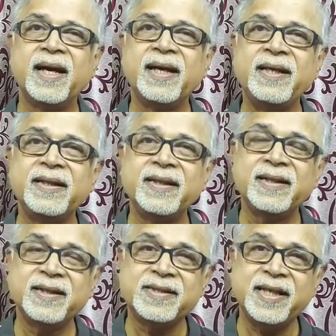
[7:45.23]
And
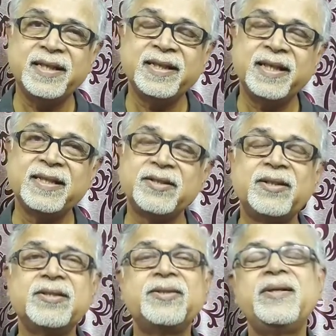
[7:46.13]
Satan has
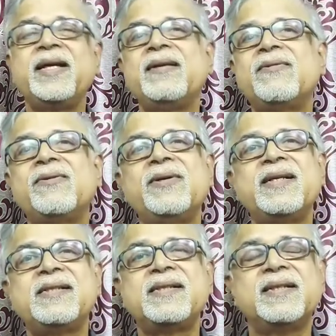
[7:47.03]
also
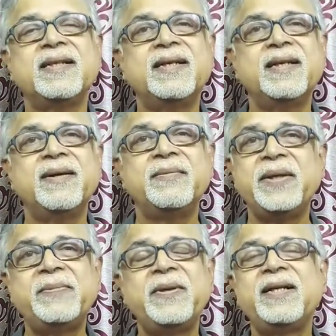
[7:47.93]
influenced
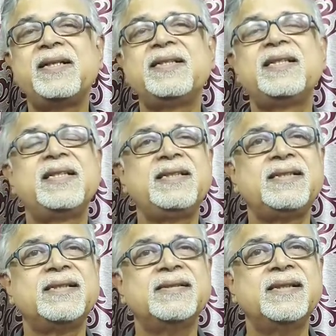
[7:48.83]
people in the
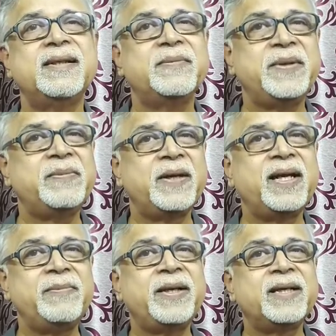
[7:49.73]
church. People
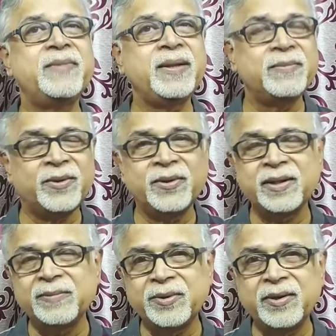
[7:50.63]
are becoming
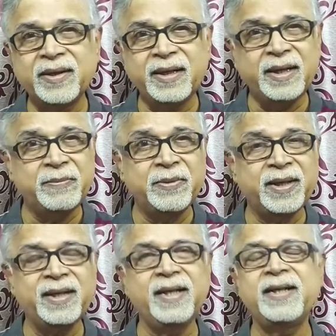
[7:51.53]
more and more
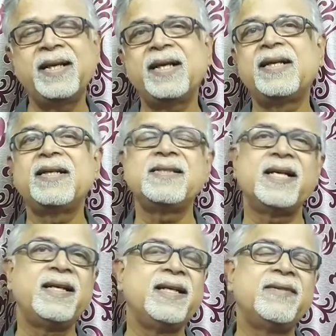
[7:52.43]
liberal in their
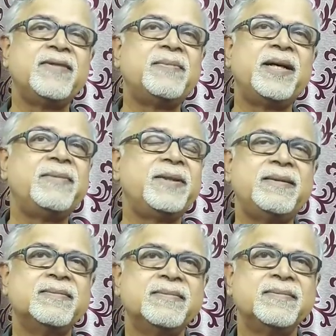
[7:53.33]
understanding of the
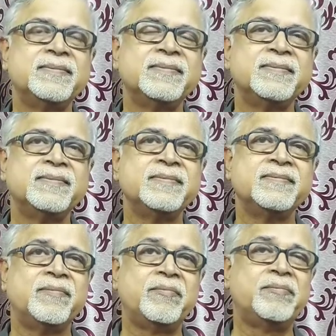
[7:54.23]
Bible.
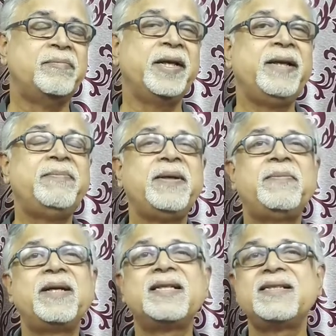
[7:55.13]
Many
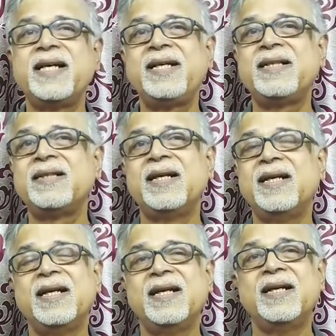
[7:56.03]
people are saying that
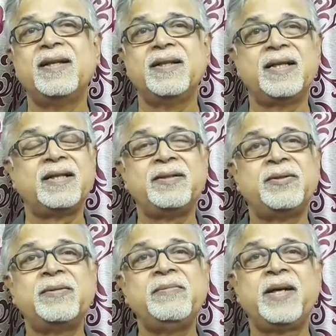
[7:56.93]
there are
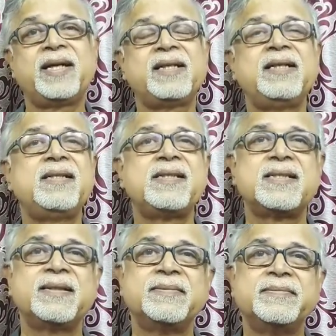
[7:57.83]
no
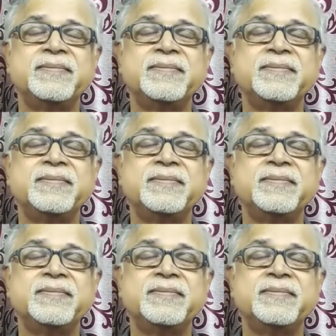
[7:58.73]
miracles.